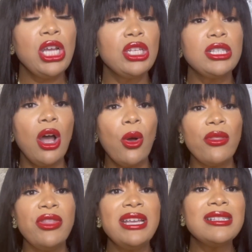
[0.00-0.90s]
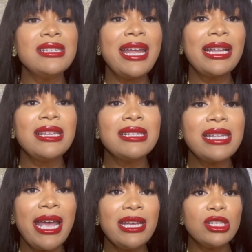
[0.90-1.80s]
So this necklace
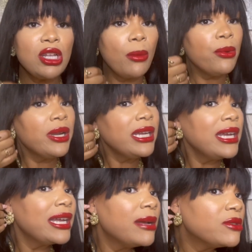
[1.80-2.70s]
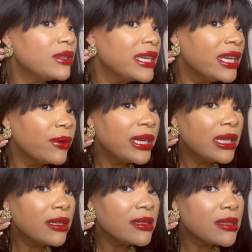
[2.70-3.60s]
set is so pretty. It comes with the
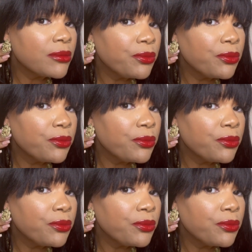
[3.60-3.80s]
earrings,